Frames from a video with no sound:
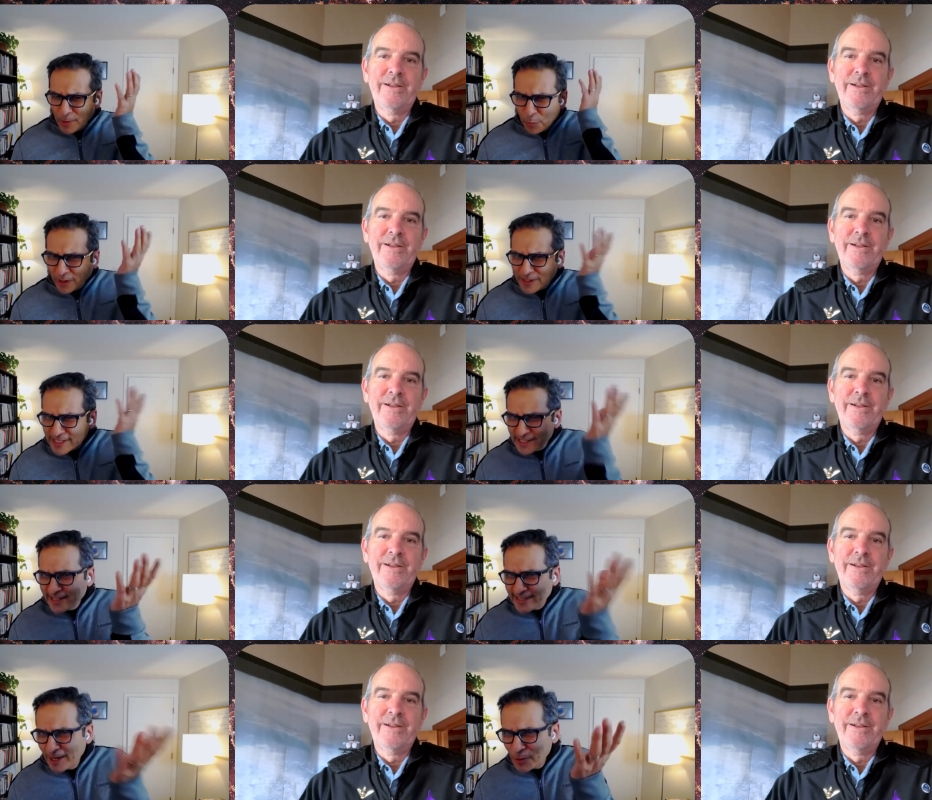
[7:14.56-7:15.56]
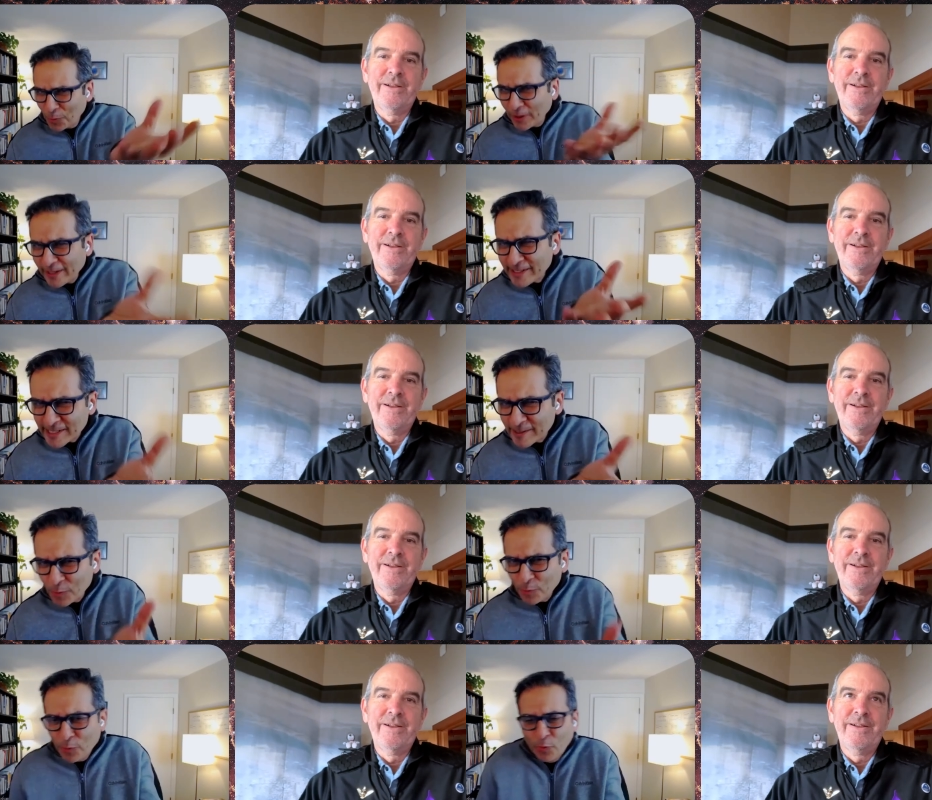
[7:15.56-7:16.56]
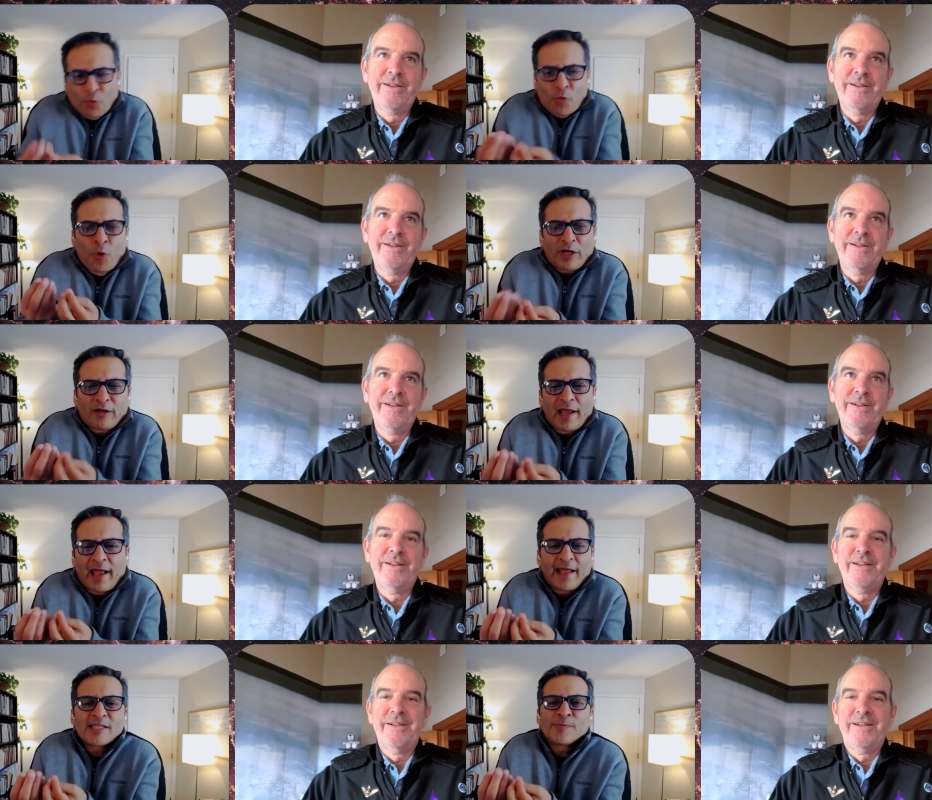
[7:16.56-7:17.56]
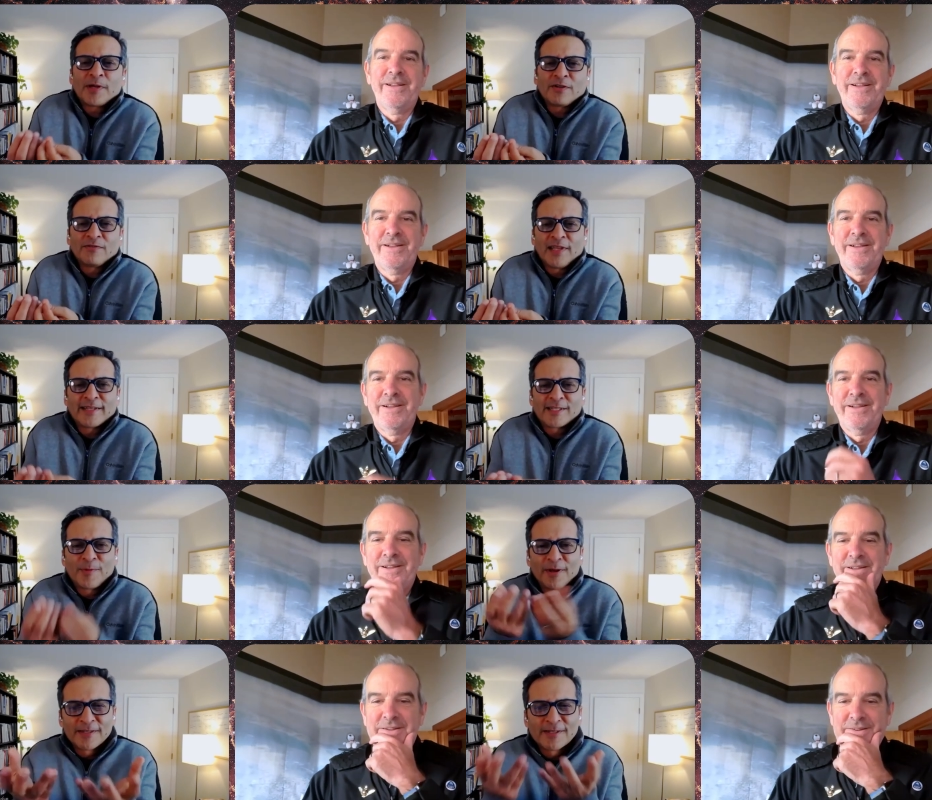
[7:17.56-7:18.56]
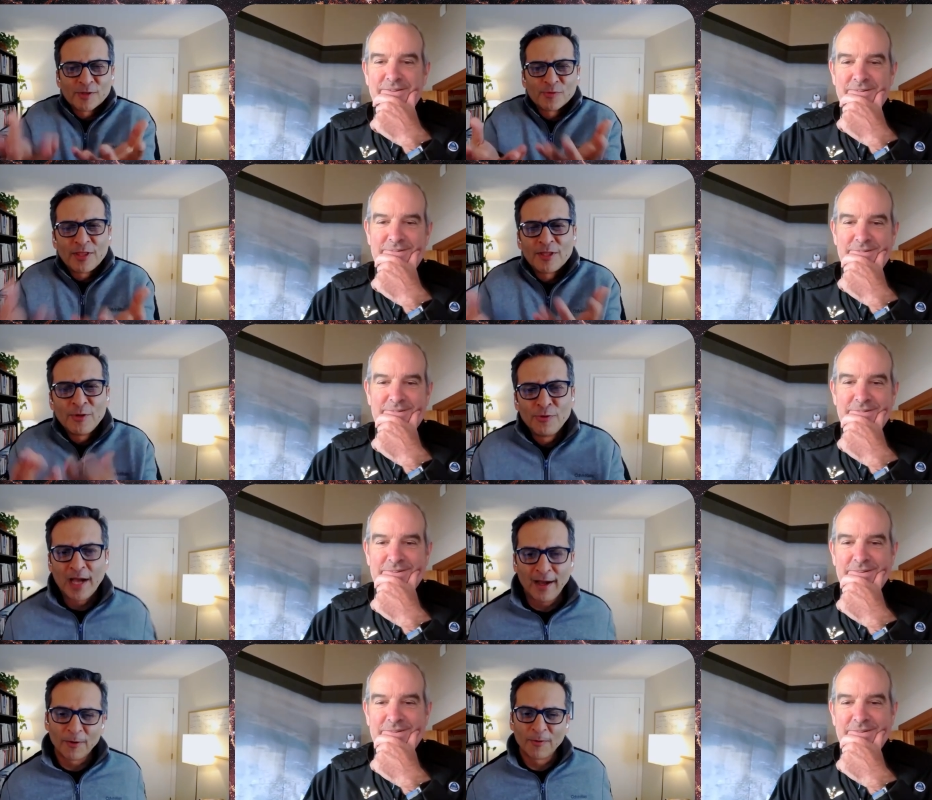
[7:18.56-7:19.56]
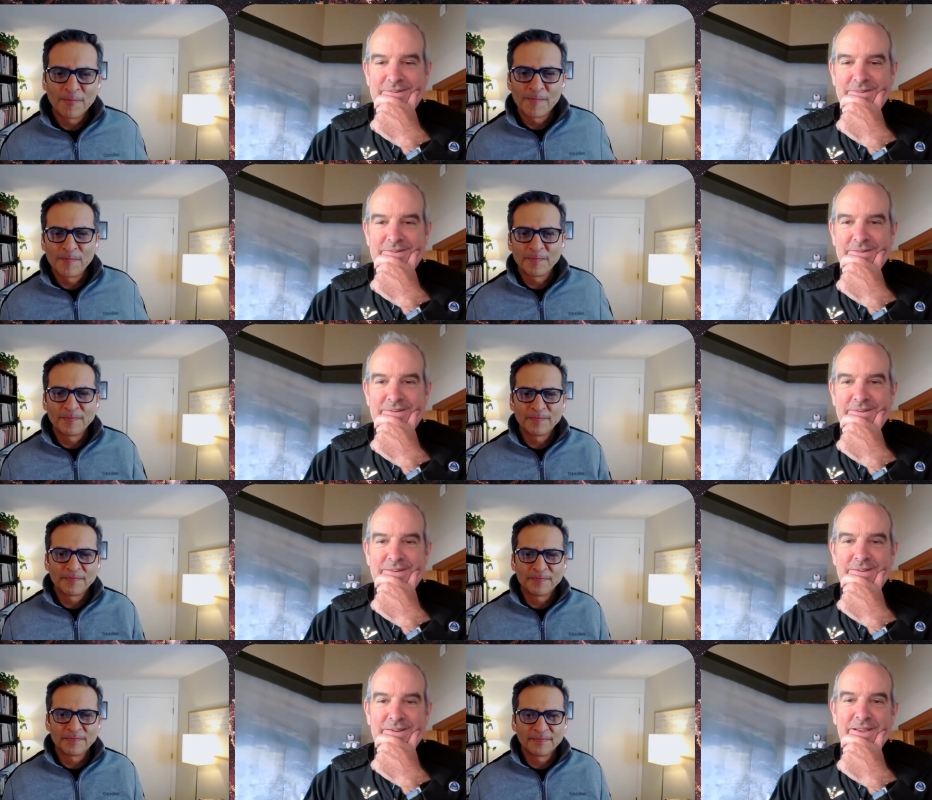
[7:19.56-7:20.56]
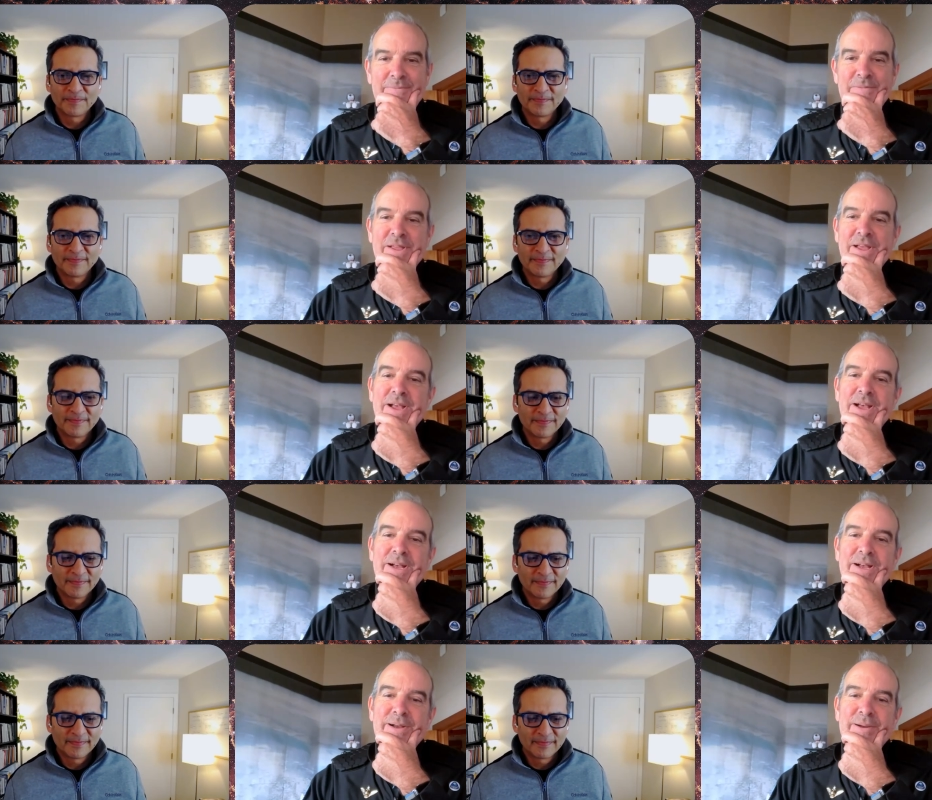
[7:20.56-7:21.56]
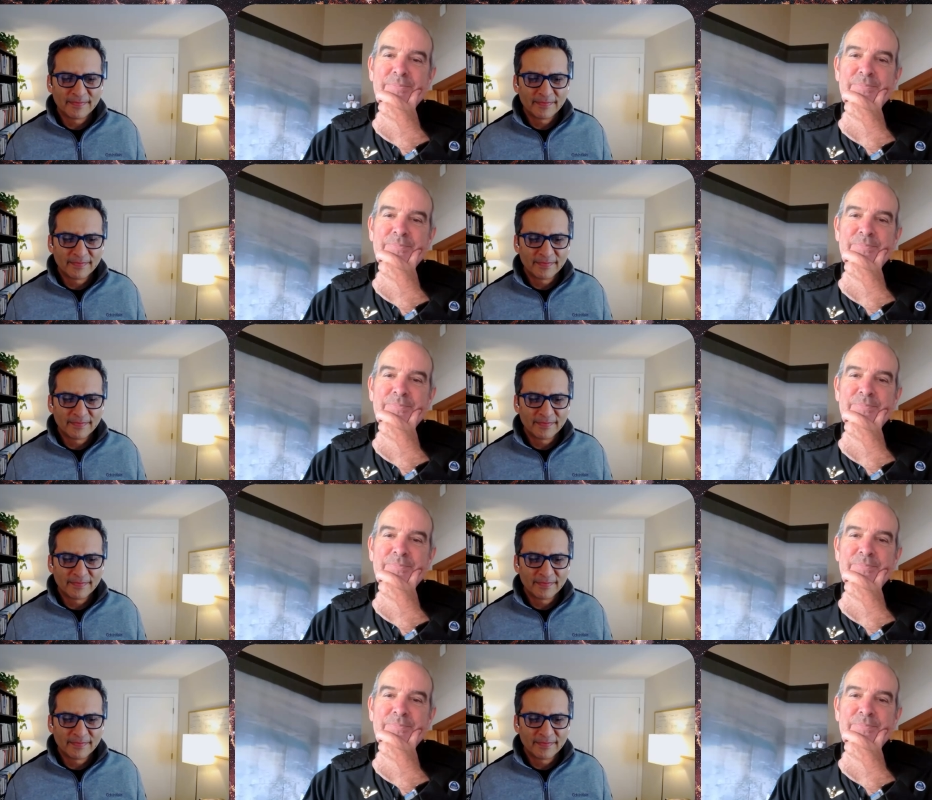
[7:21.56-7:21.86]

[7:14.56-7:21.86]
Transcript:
Speaker 1: it be what sticks out what has what aspect of that experience is with you now
Speaker 2: yeah um